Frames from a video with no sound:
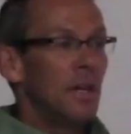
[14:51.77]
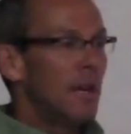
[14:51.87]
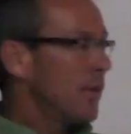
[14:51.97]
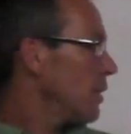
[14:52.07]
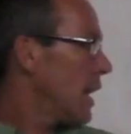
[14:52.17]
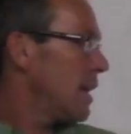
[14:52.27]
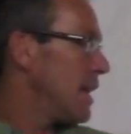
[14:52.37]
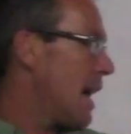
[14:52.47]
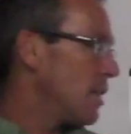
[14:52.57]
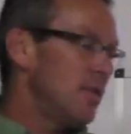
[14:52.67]
If you're laying
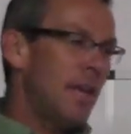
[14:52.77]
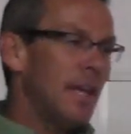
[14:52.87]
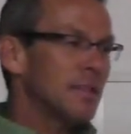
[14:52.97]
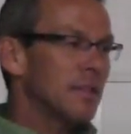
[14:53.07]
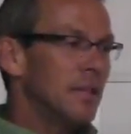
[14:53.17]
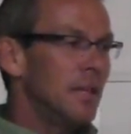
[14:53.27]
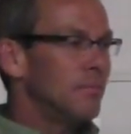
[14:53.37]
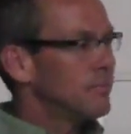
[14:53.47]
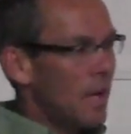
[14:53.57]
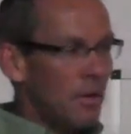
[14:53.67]
down and you can't sleep,
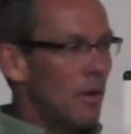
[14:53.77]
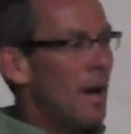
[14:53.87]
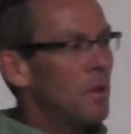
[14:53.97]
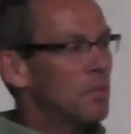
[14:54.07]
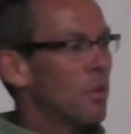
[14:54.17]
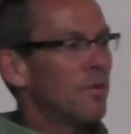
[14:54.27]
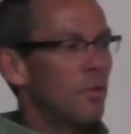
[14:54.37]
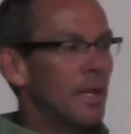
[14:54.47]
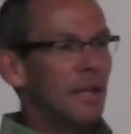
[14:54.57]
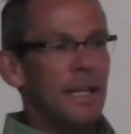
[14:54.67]
I don't know how much more of a
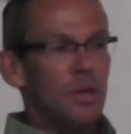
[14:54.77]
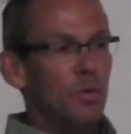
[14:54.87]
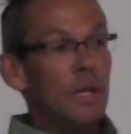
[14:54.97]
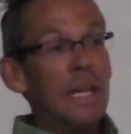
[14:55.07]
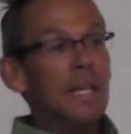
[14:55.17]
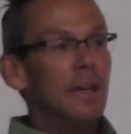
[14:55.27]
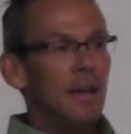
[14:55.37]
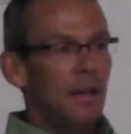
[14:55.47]
red light you need.